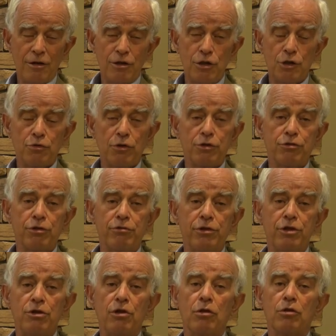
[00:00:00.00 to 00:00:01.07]
just was the
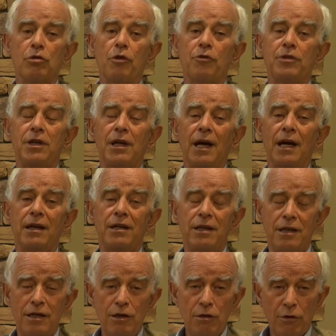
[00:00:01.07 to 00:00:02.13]
result of the
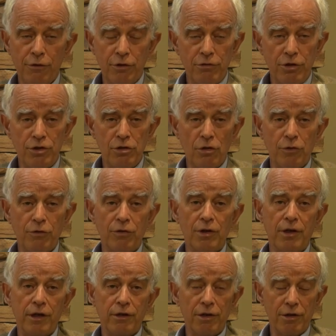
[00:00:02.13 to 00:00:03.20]
NDE, of the result of the
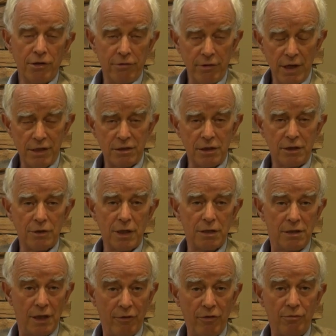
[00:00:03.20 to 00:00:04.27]
cardiac arrest. It
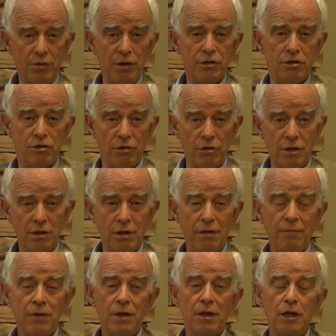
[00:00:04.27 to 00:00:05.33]
had never been studied
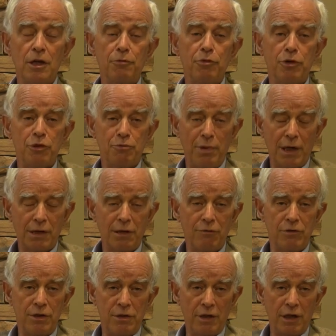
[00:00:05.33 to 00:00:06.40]
in a
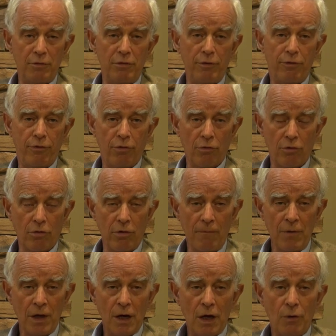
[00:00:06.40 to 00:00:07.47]
prospective design before.
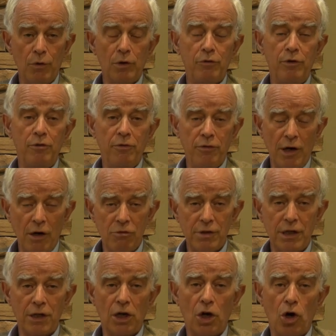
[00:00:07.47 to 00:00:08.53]
And what we found,
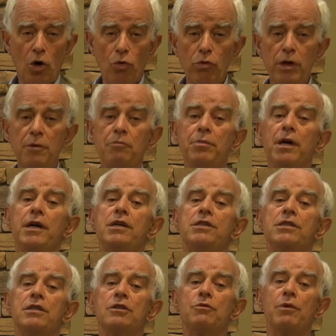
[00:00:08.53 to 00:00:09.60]
that only
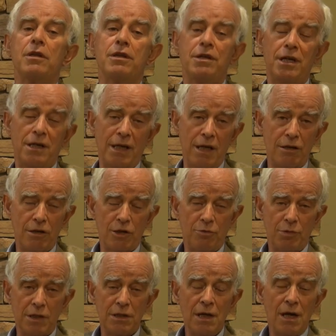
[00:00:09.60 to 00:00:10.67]
patients with an near-death
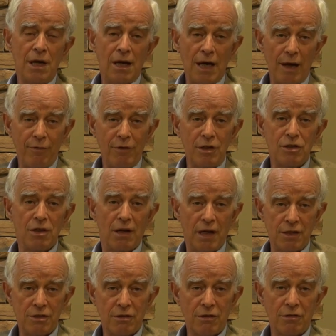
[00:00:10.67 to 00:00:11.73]
experience have this
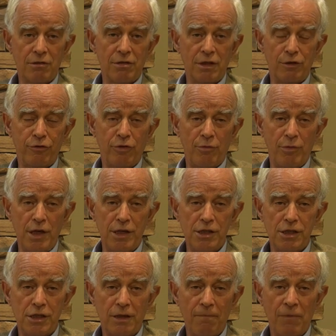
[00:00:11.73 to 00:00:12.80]
classical
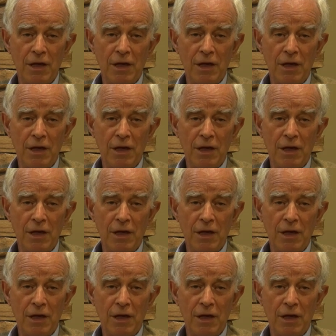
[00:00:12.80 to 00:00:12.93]
transformation.